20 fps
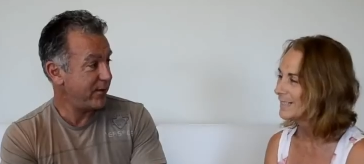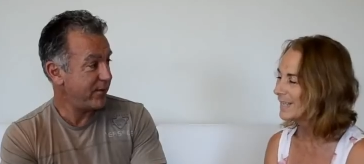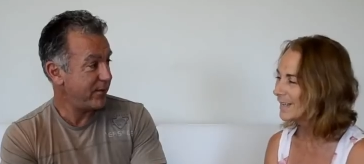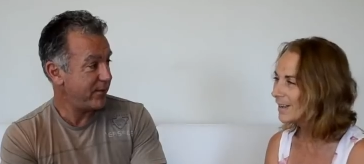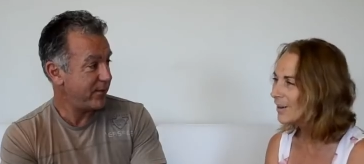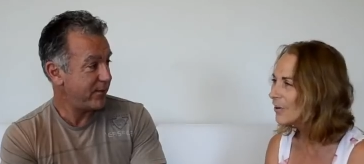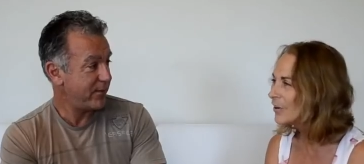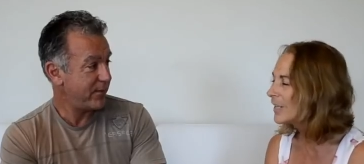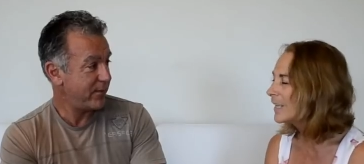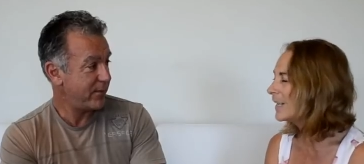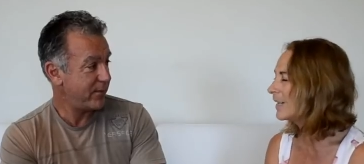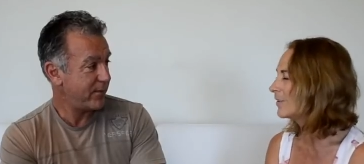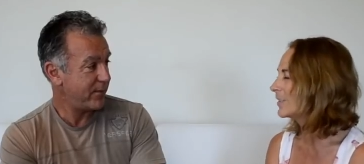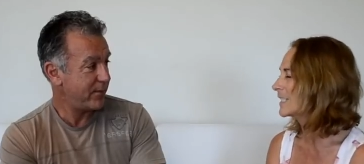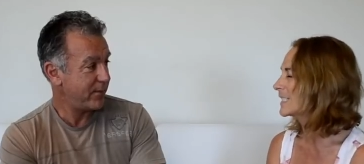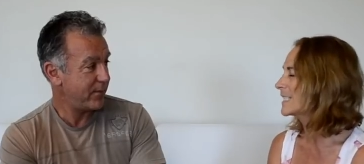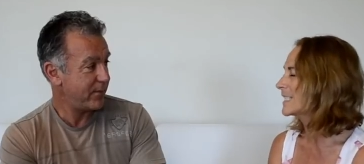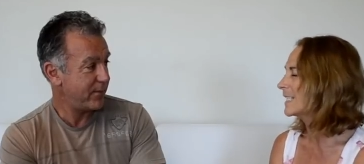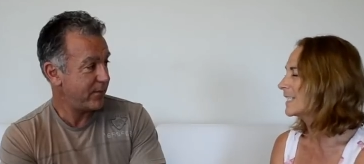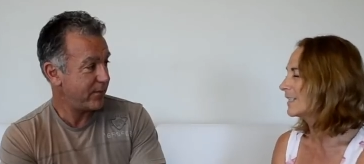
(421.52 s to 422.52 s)
Speaker 1: Yeah, oh yeah, I
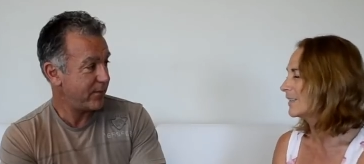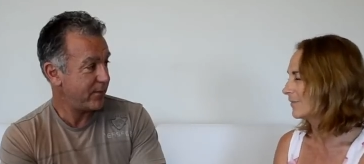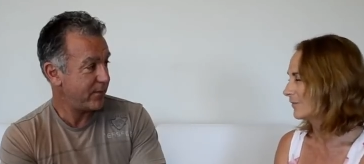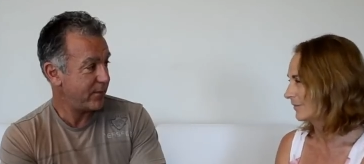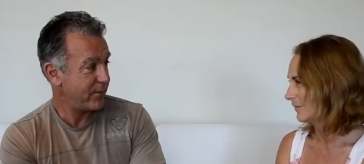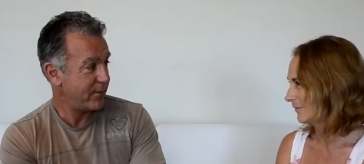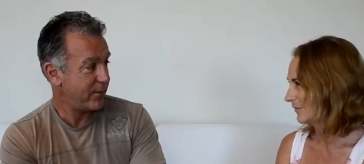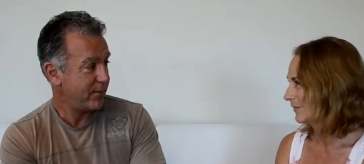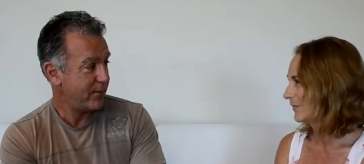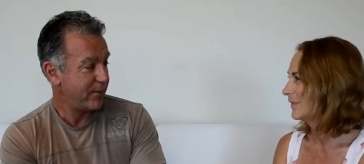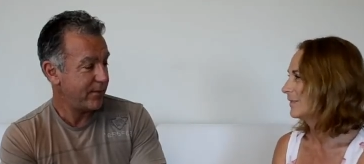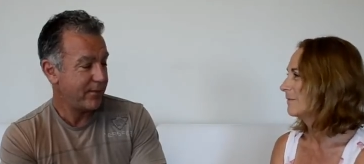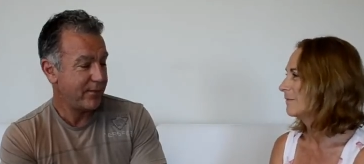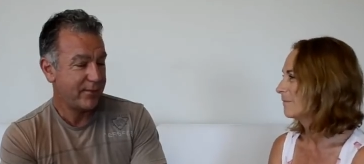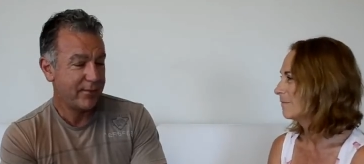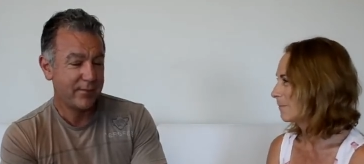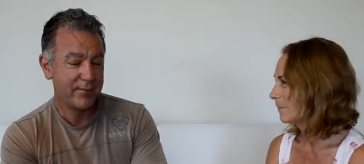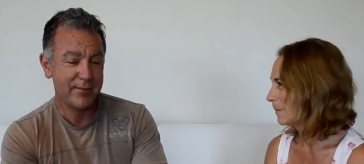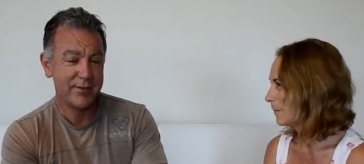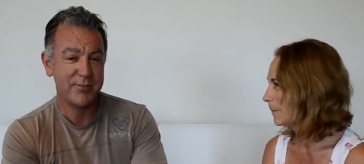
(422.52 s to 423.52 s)
can see them.
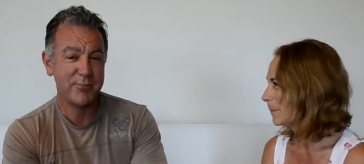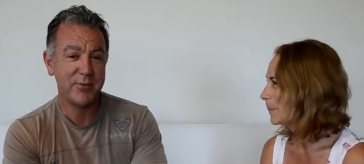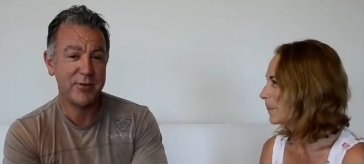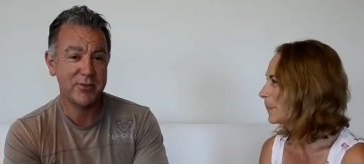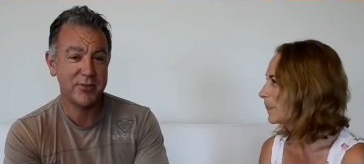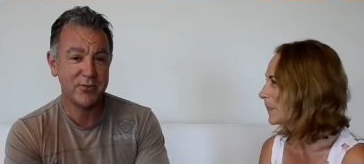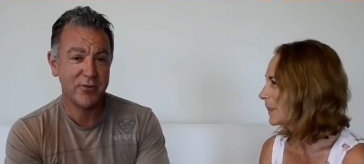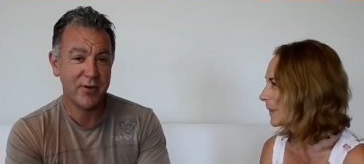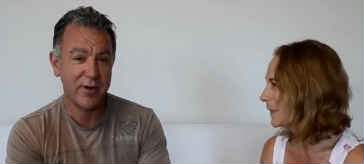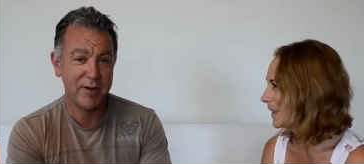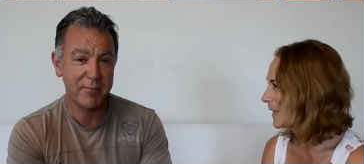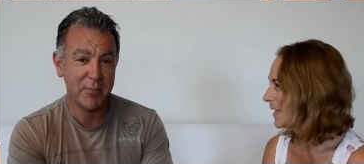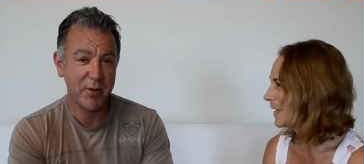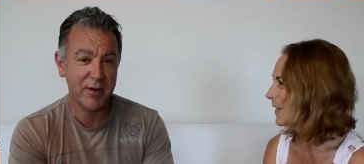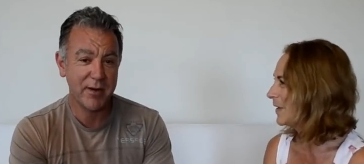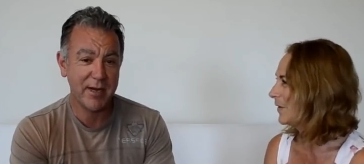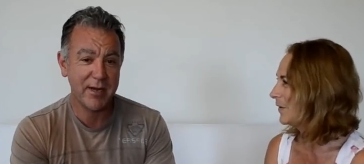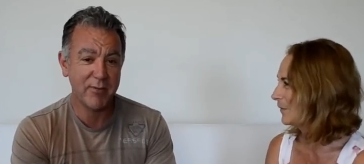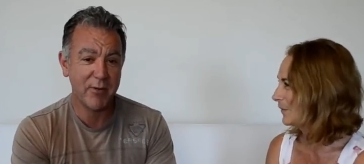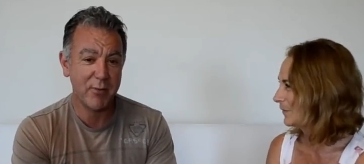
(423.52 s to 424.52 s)
Speaker 2: Well, that's pretty exciting. Yeah. But
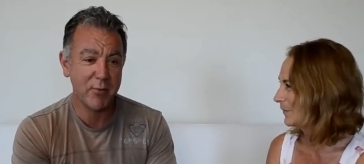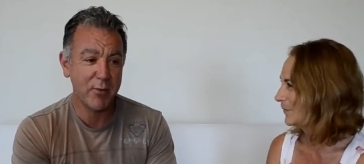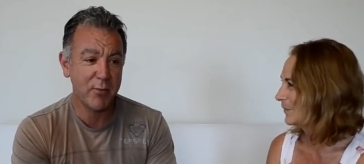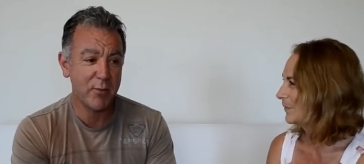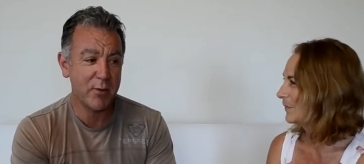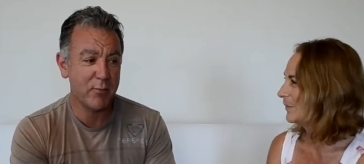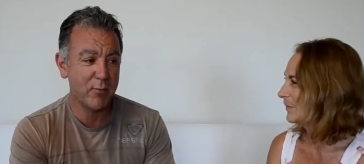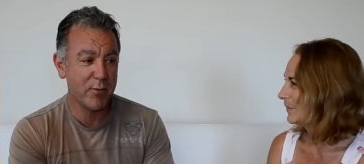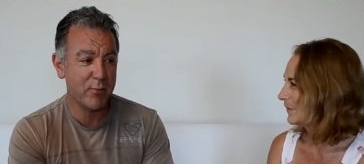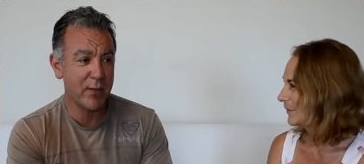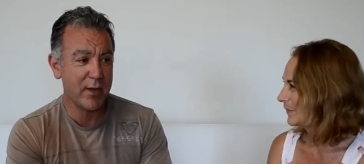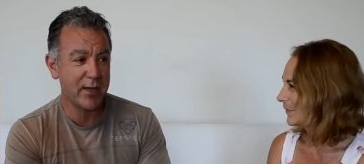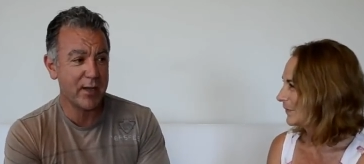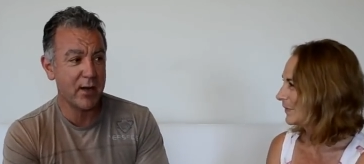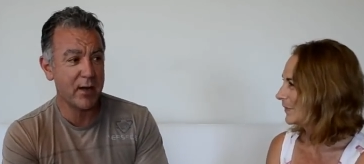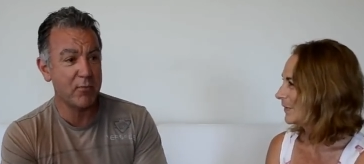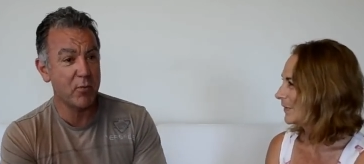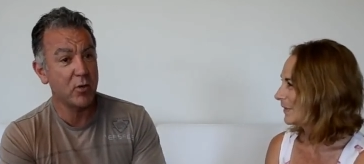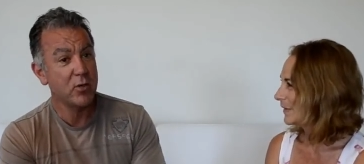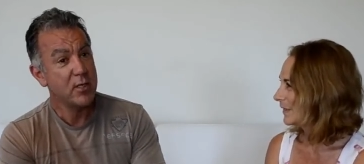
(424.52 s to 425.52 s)
anyway, we, we, won't go
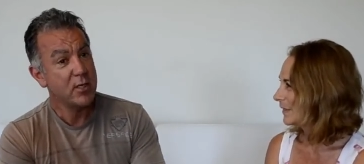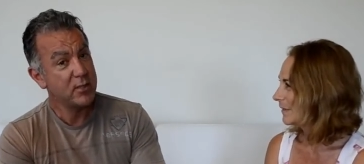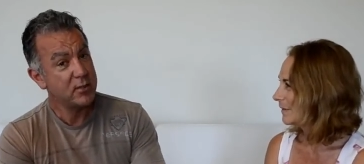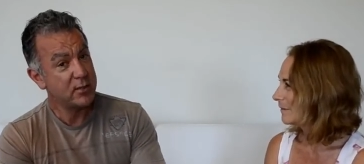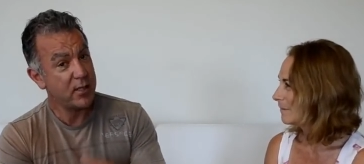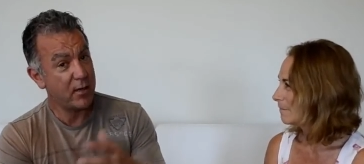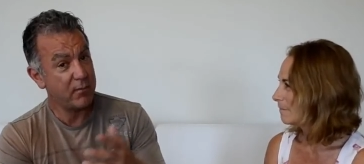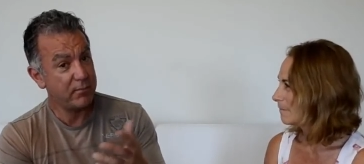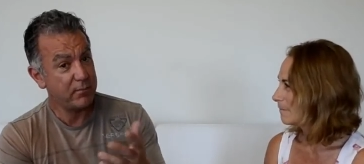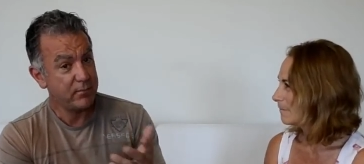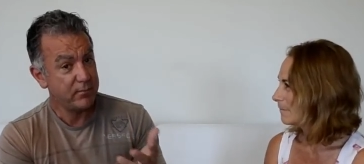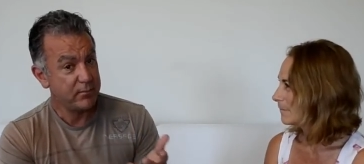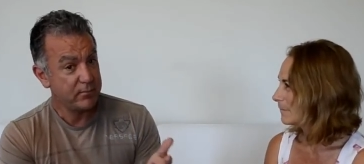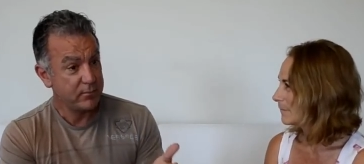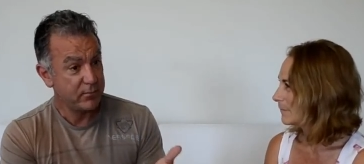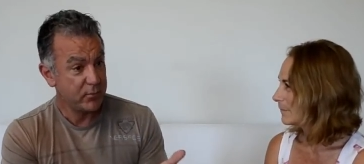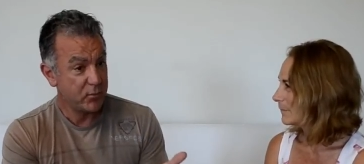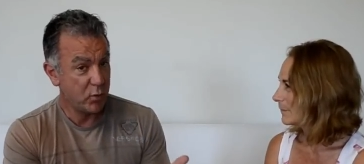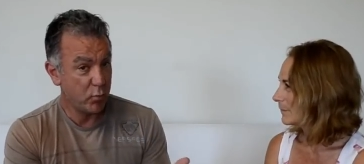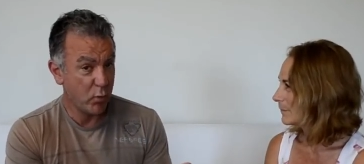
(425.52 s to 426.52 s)
anymore. So
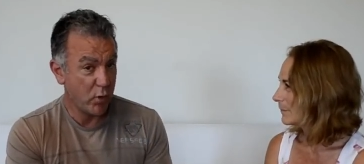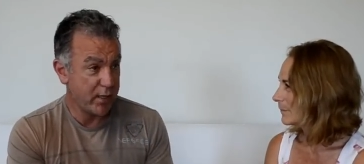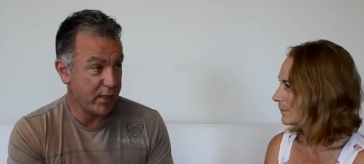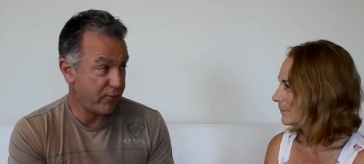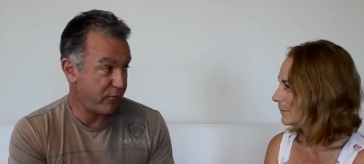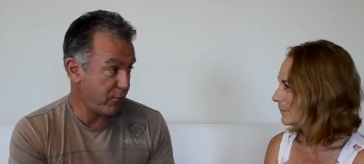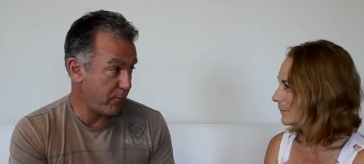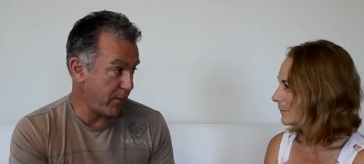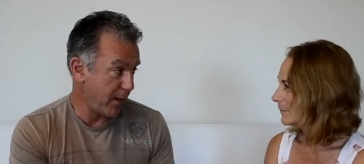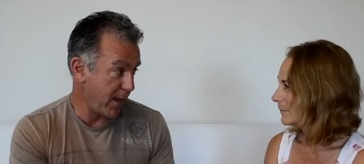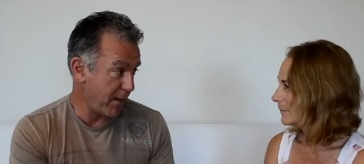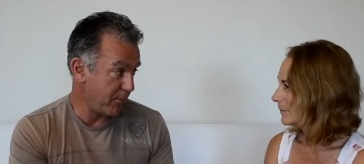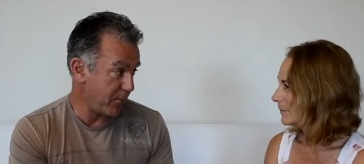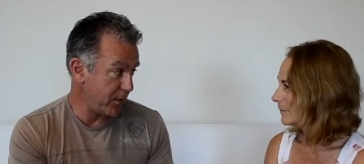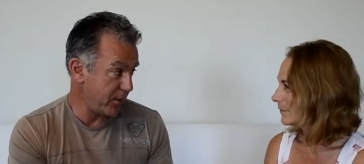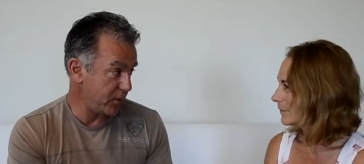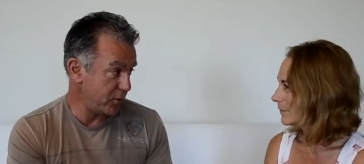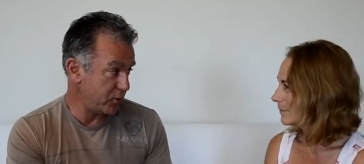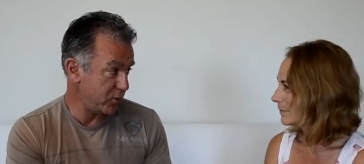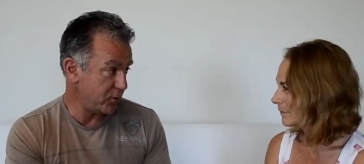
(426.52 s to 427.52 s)
you work from Palm
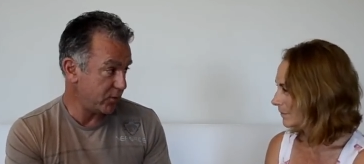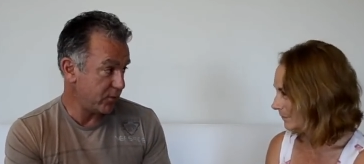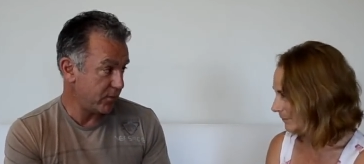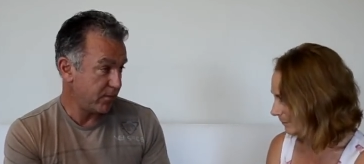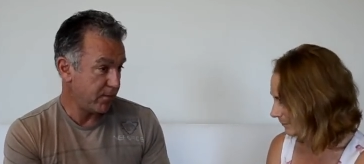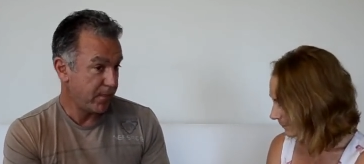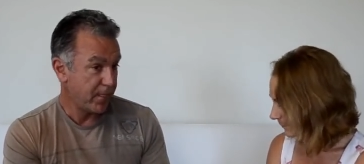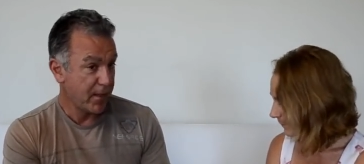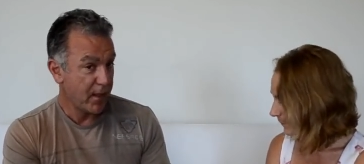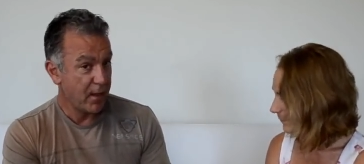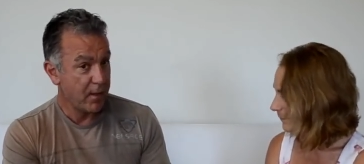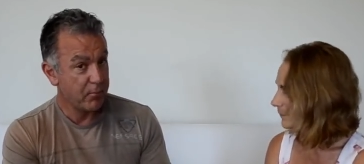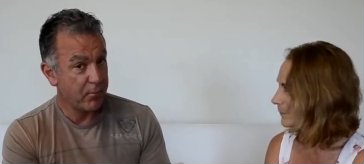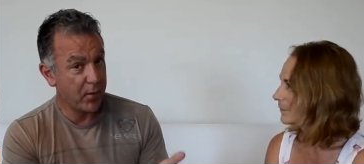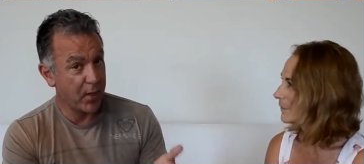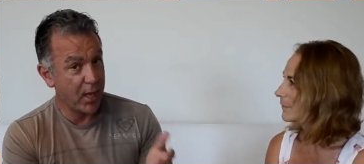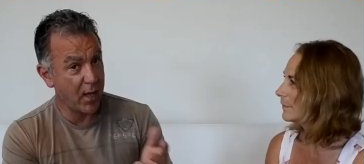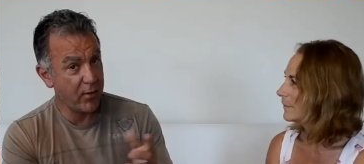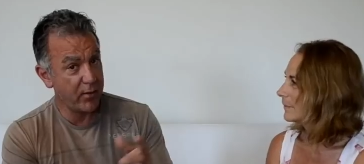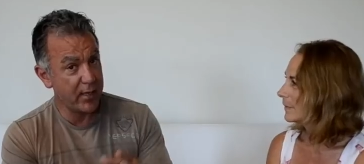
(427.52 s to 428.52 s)
Beach. Mm -hmm.
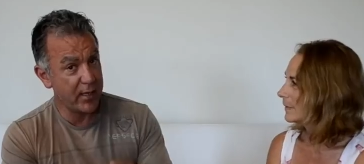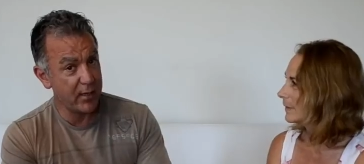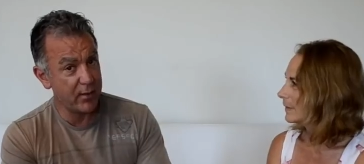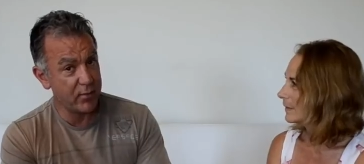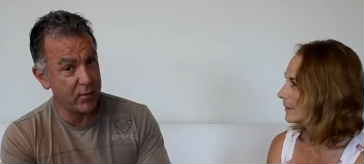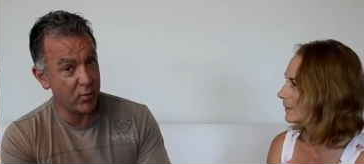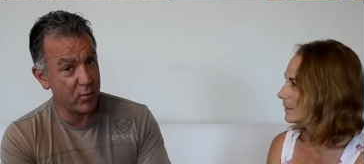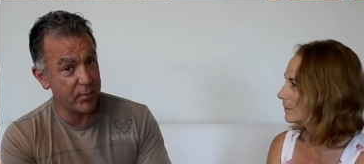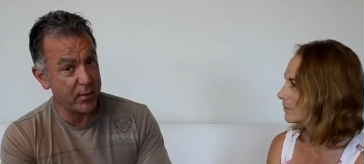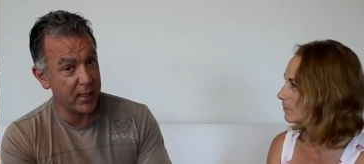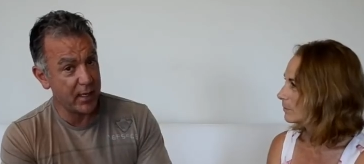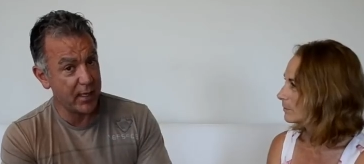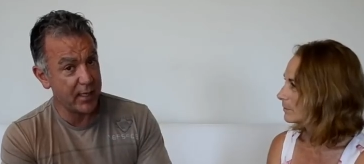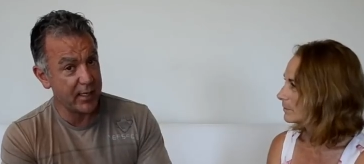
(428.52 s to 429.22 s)
Below here, there'll be a